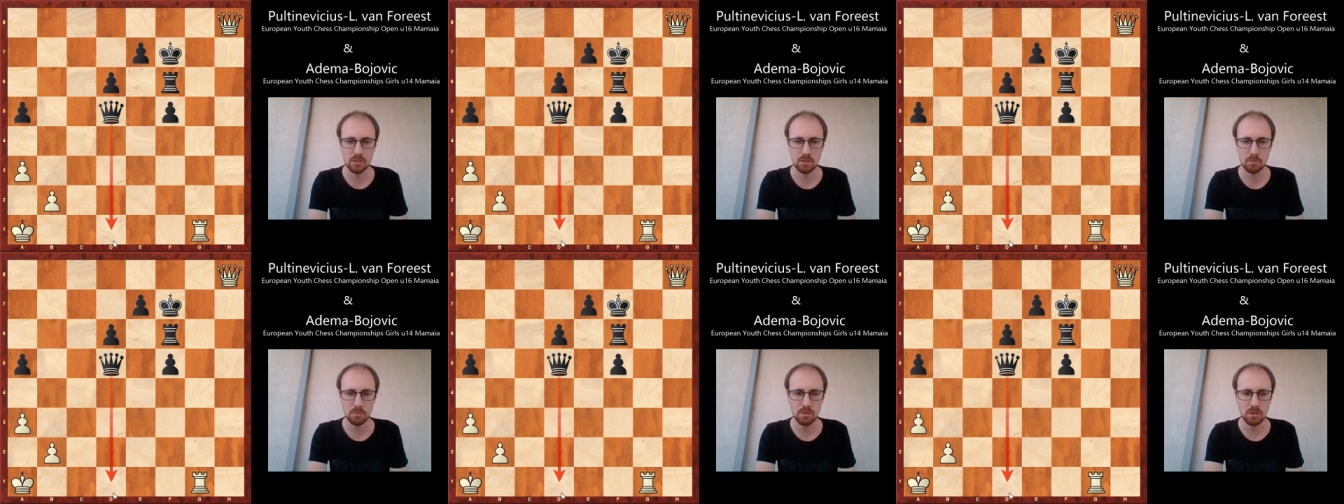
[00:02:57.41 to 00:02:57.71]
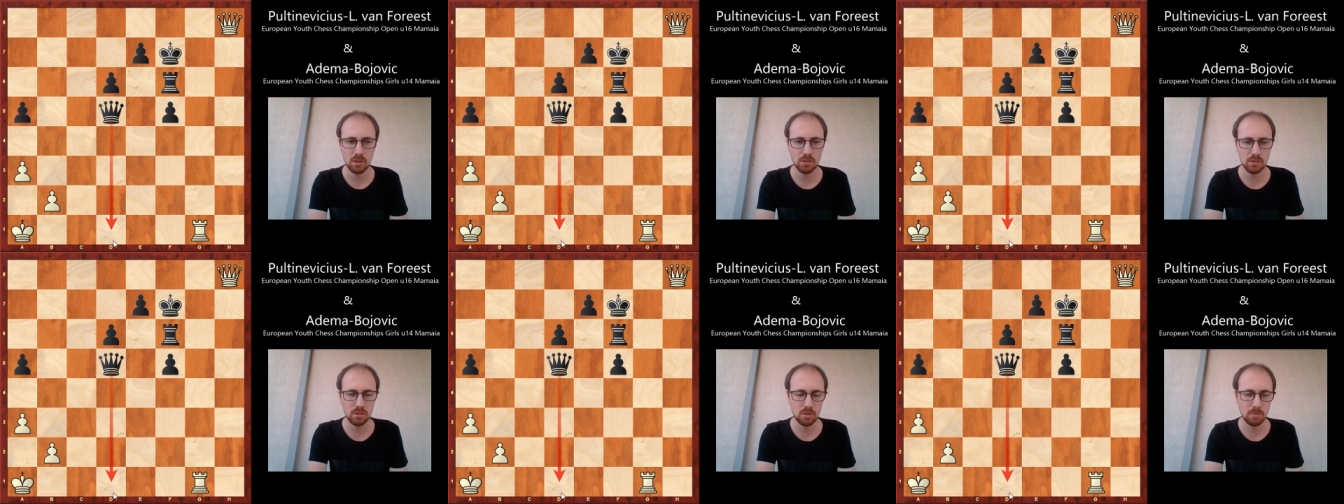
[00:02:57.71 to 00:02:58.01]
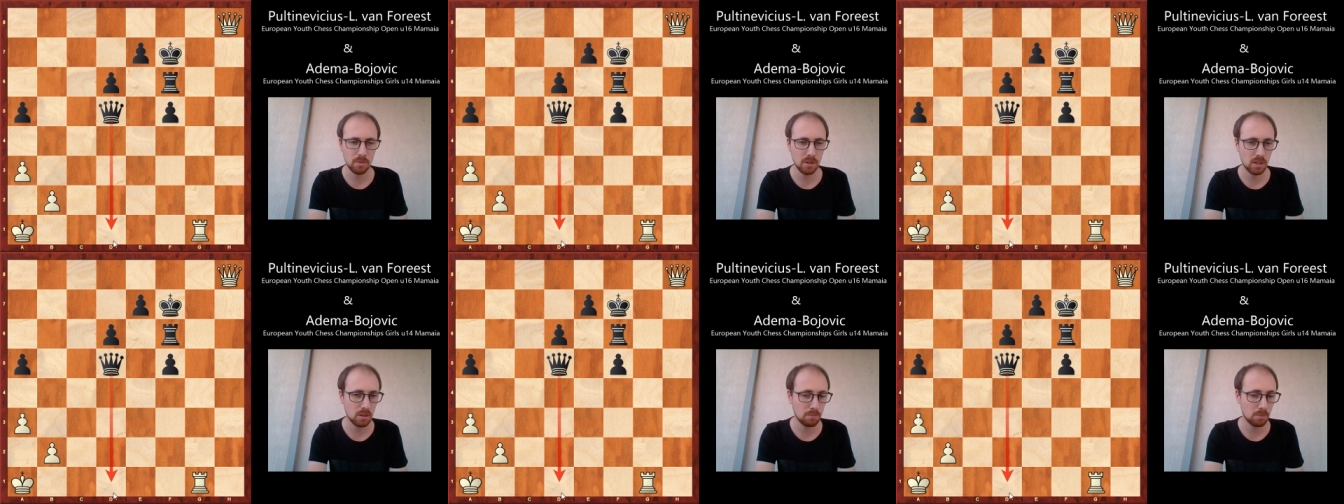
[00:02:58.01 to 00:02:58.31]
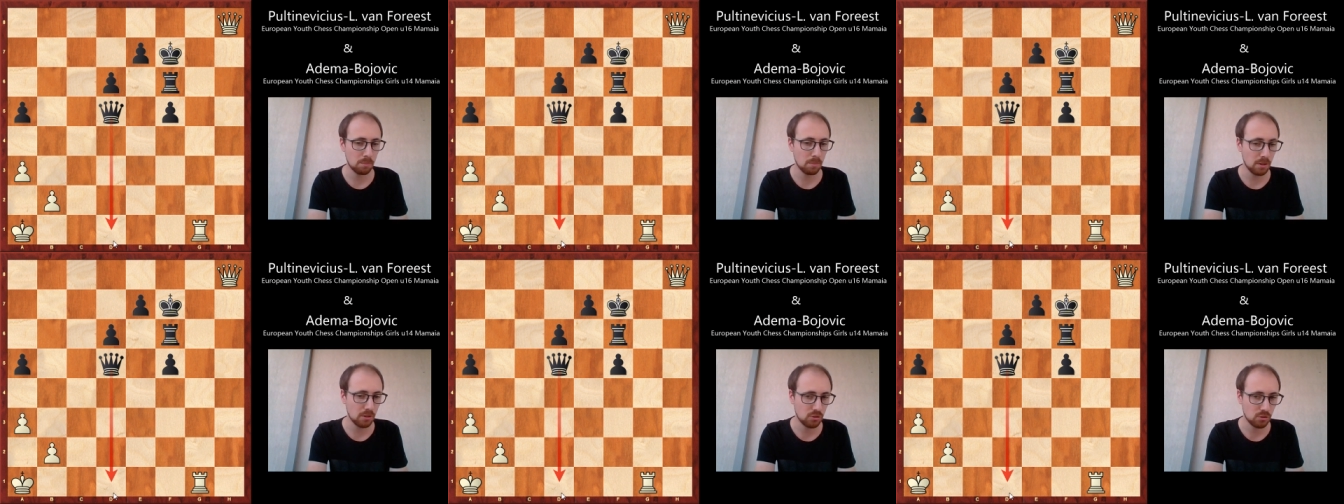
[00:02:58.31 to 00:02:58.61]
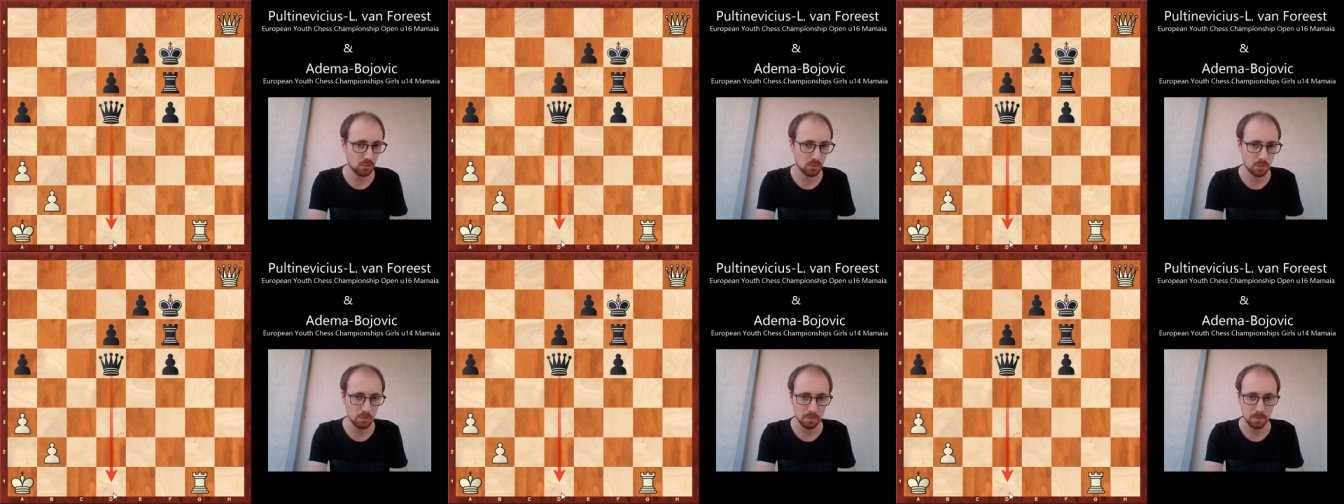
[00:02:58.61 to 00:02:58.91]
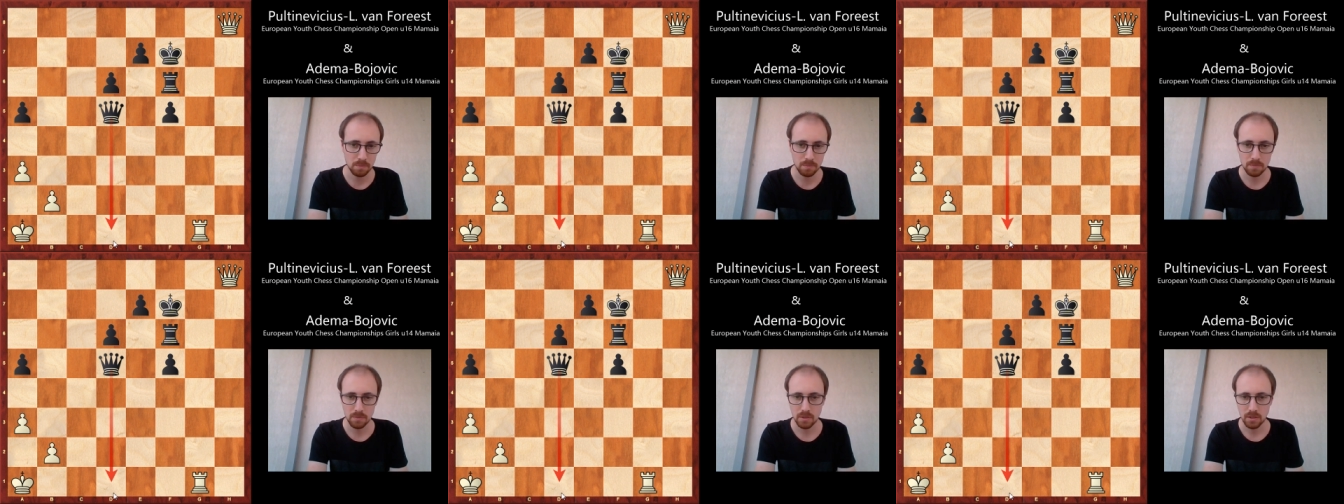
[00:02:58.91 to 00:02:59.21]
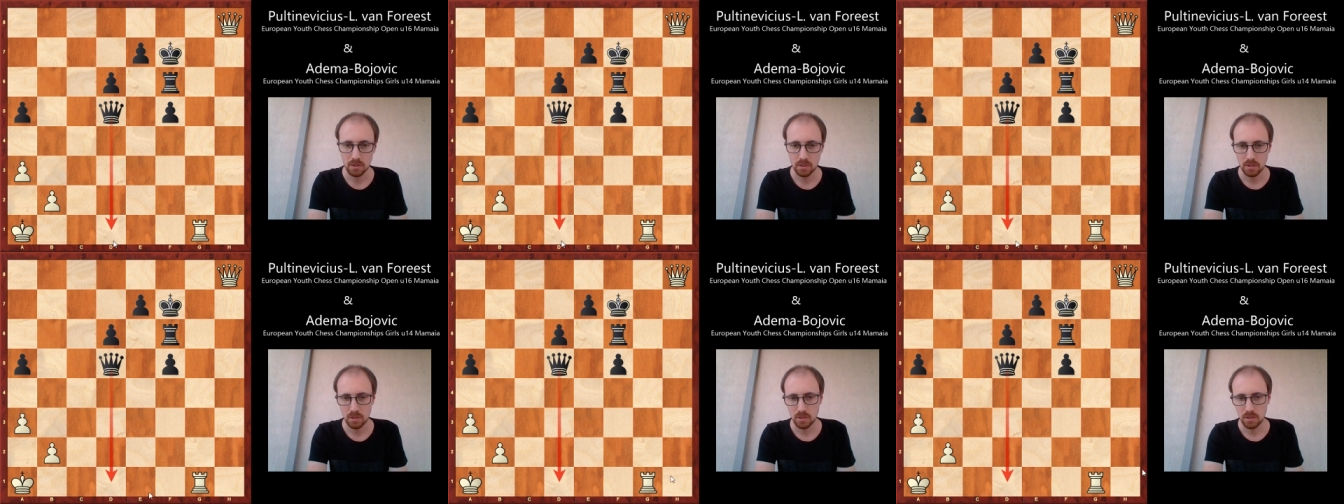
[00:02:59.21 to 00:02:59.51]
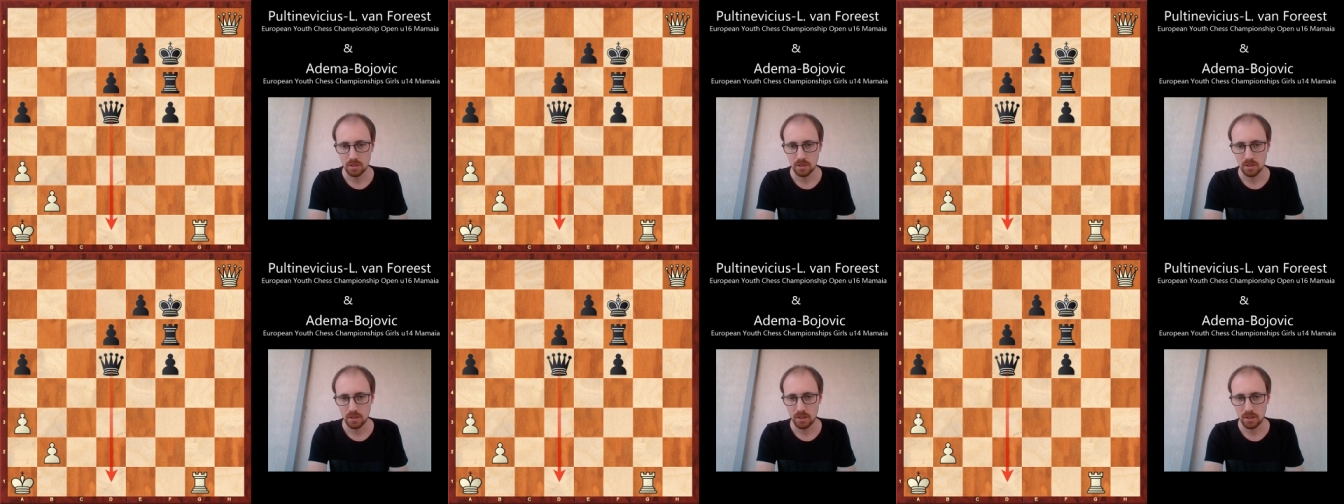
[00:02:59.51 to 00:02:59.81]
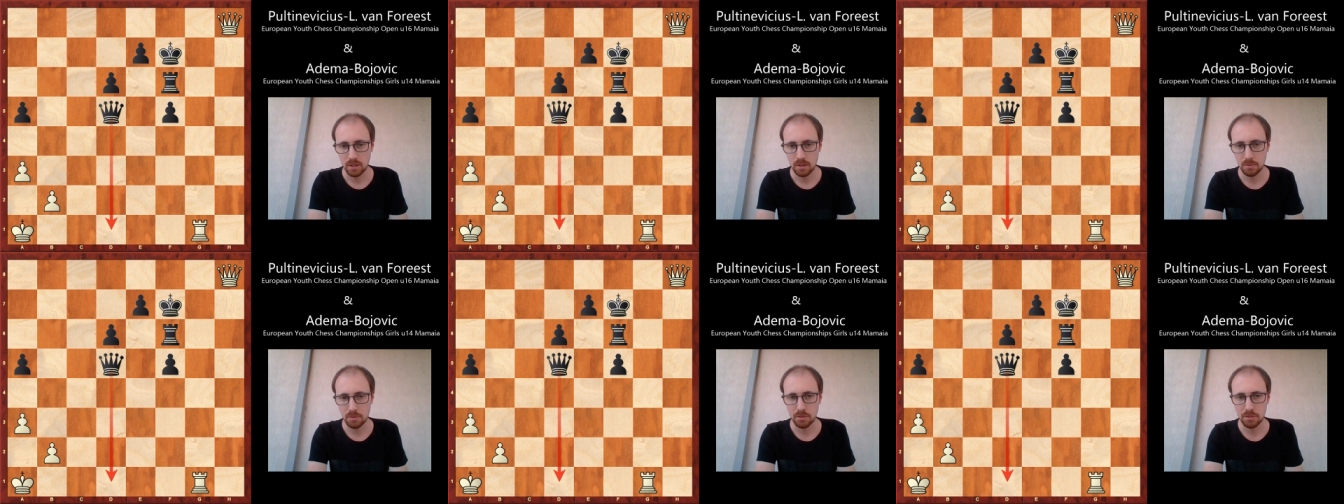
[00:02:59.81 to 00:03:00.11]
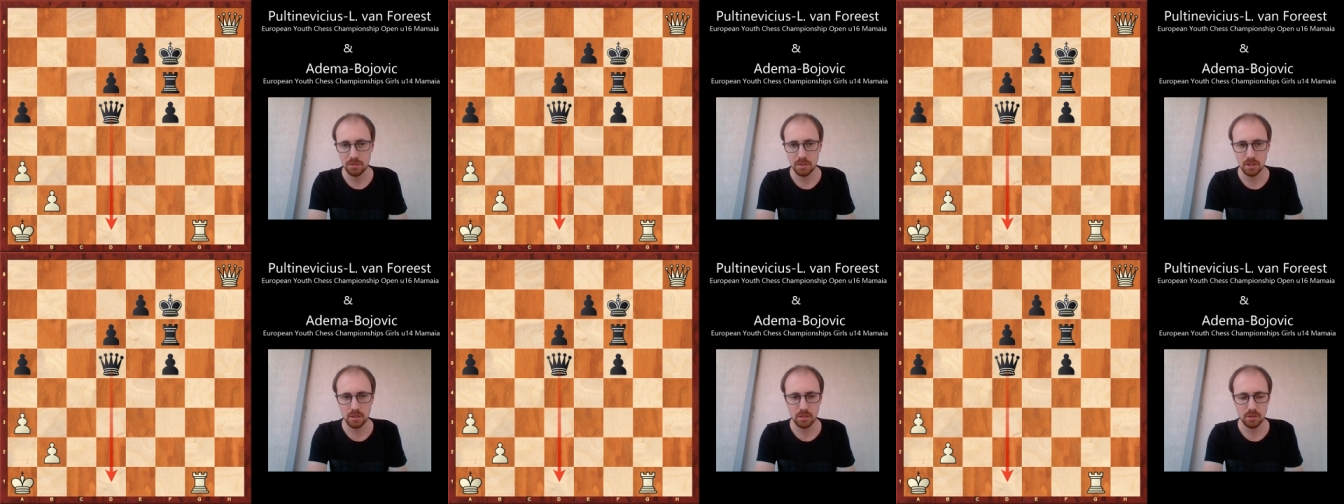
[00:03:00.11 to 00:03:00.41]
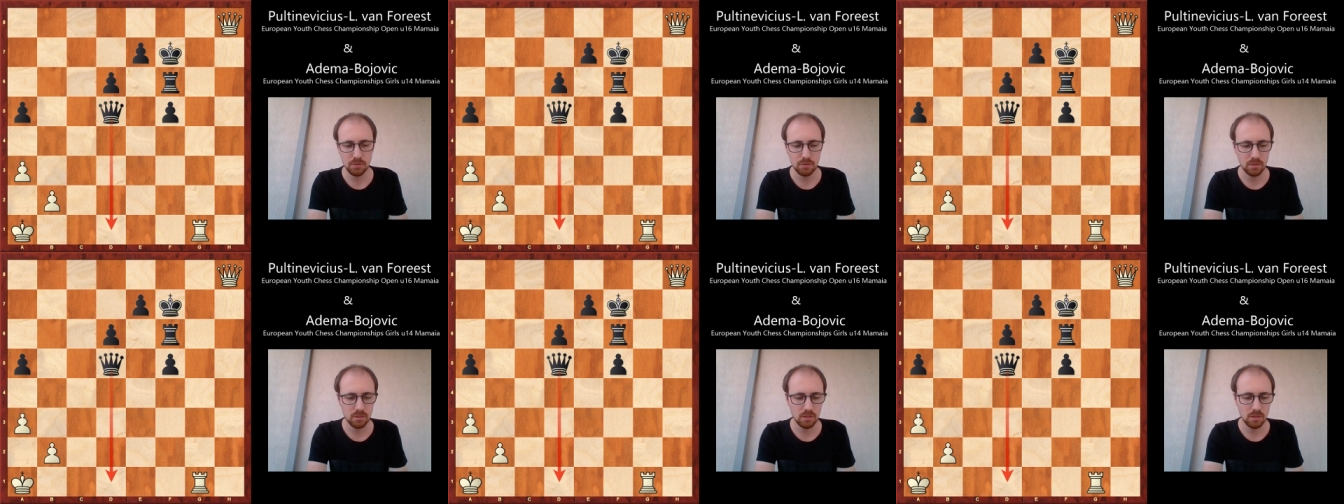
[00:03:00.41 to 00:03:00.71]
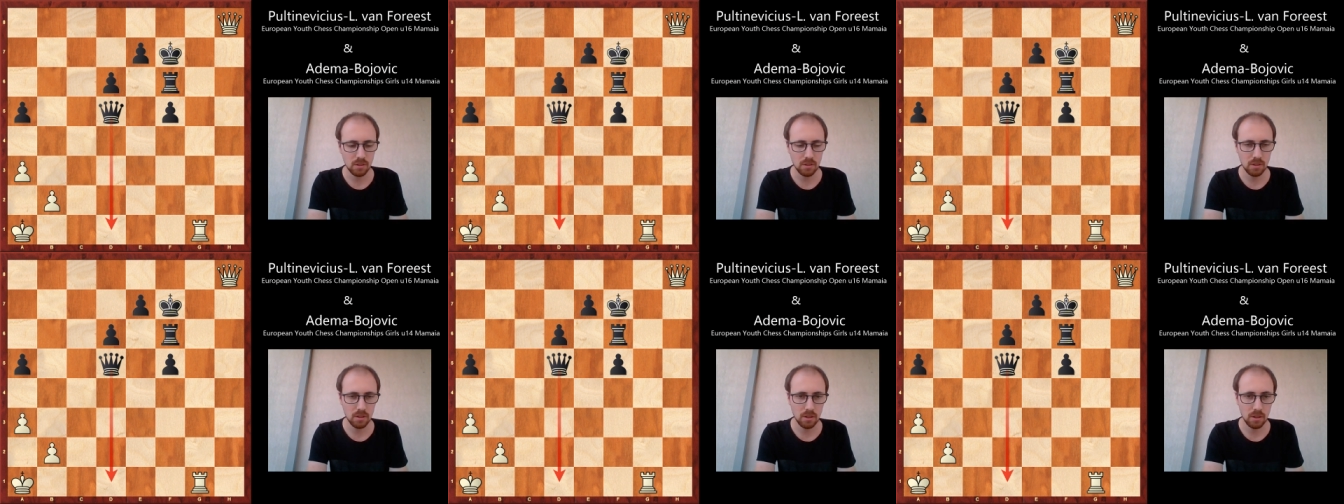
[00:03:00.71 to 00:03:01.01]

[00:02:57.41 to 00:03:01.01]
some chances to make it perpetual. the second of, uh,